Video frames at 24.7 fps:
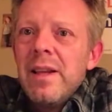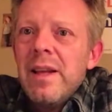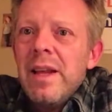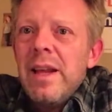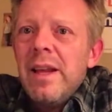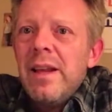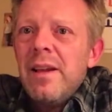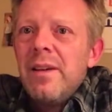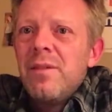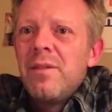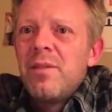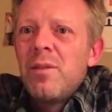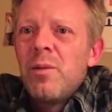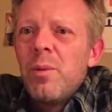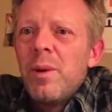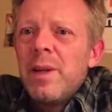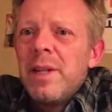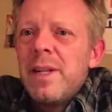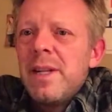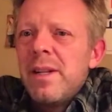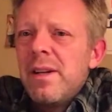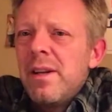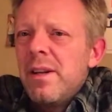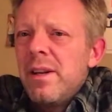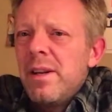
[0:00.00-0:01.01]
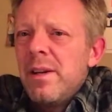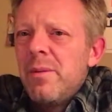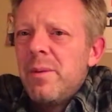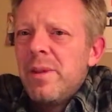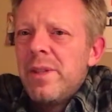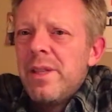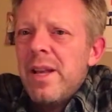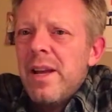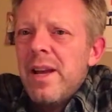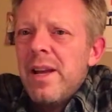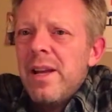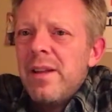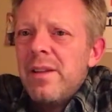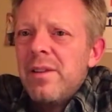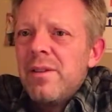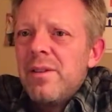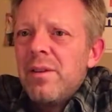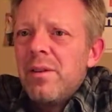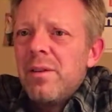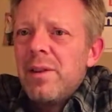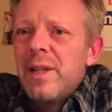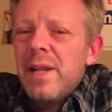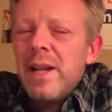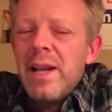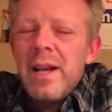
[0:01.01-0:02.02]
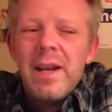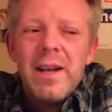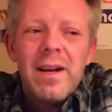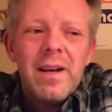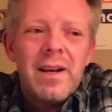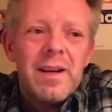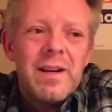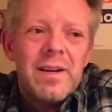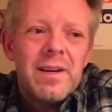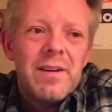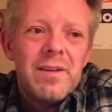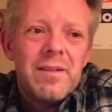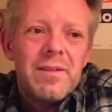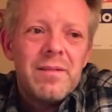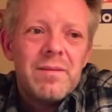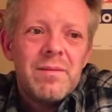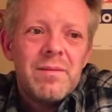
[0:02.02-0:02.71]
And coincidentally with that, there's her